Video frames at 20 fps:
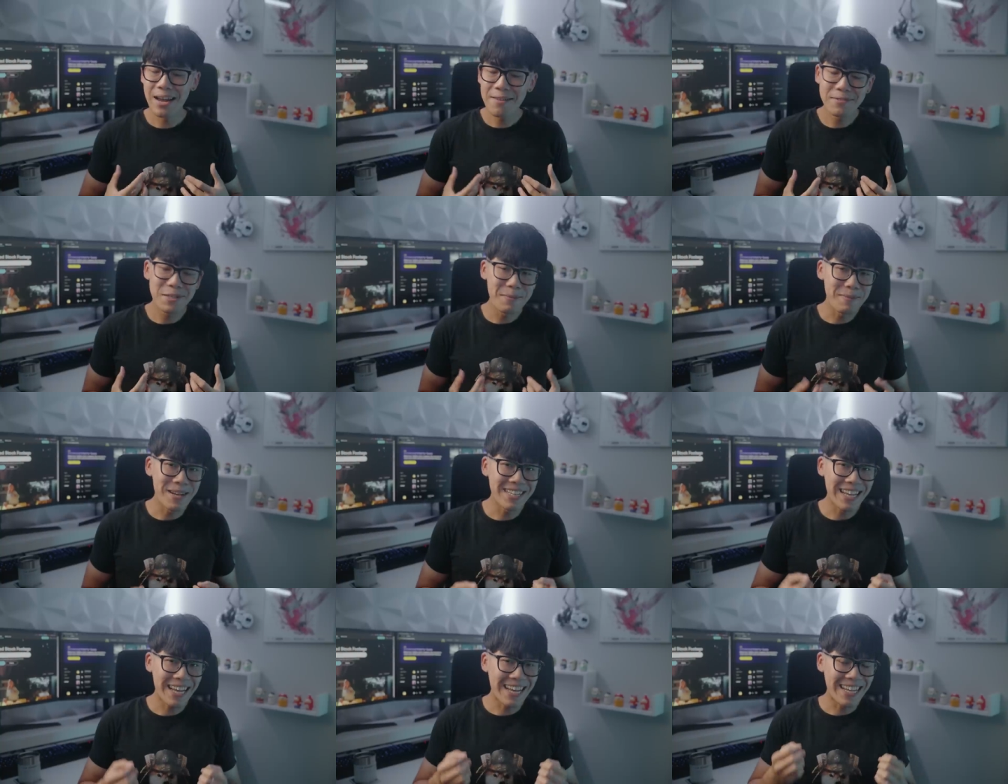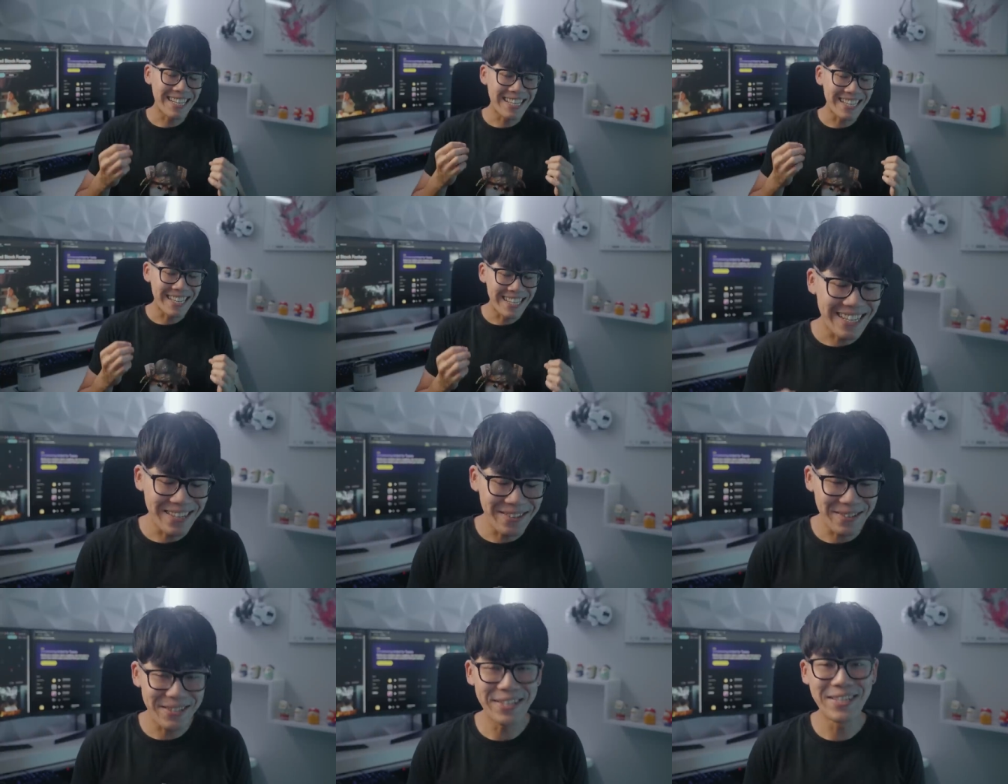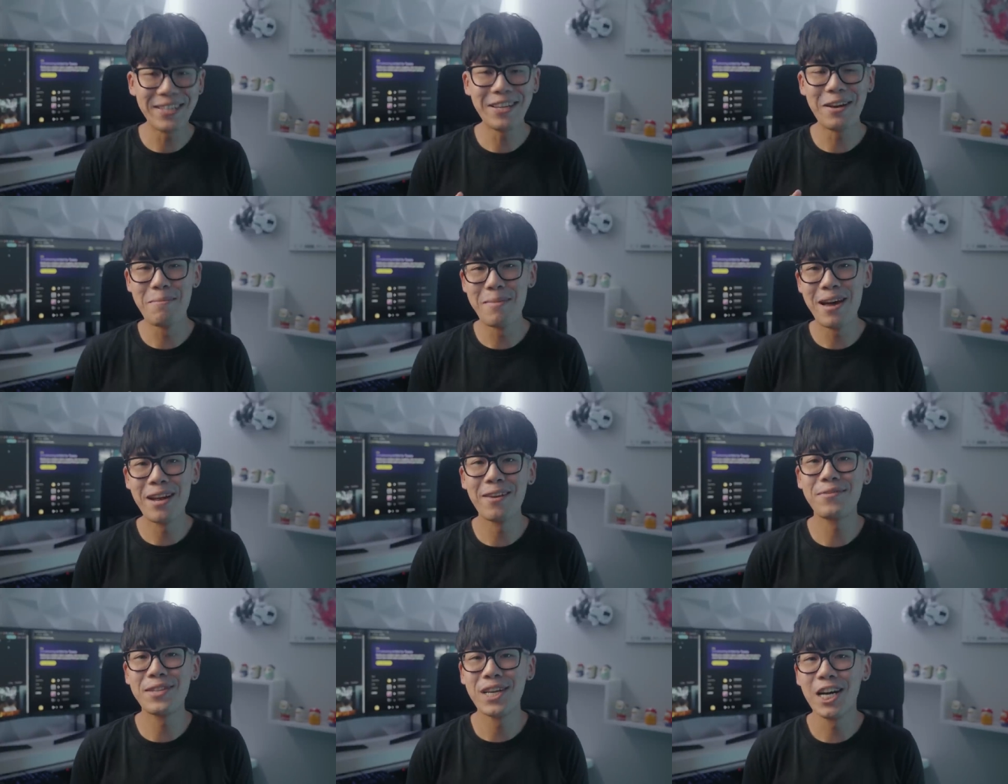I have spent a guilty
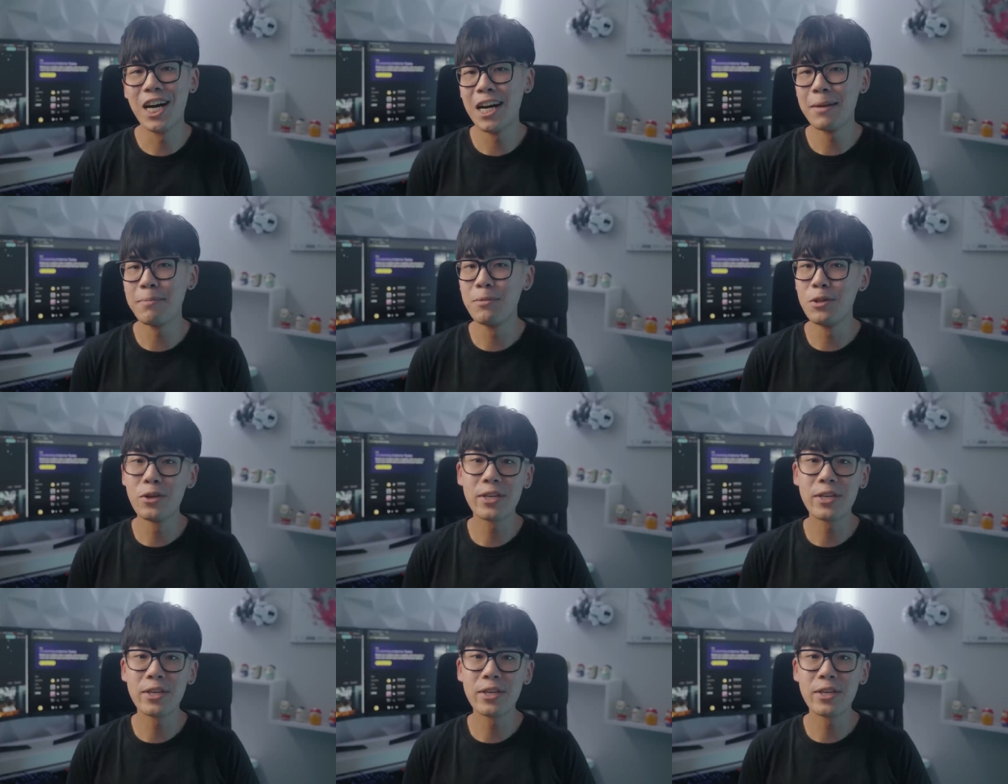amount of time